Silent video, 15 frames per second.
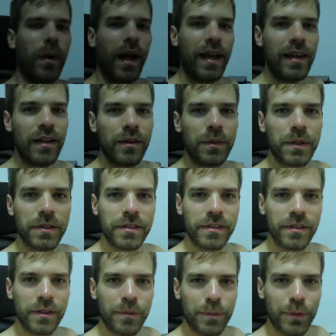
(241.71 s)
while I was
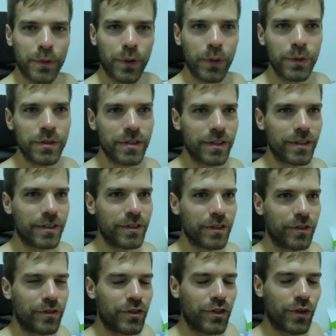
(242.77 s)
in the process
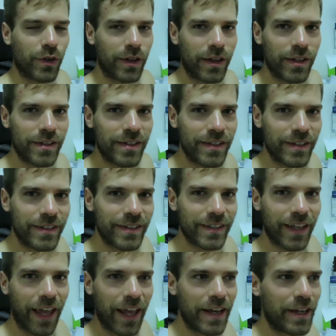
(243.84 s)
of shirtlessly
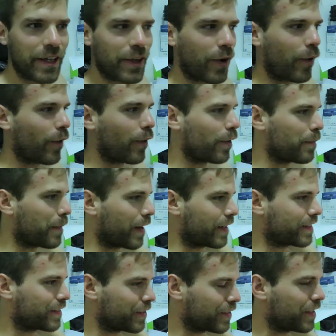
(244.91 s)
scanning all my
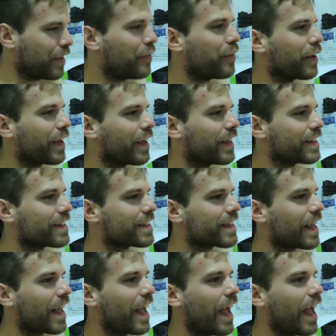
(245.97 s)
certificates,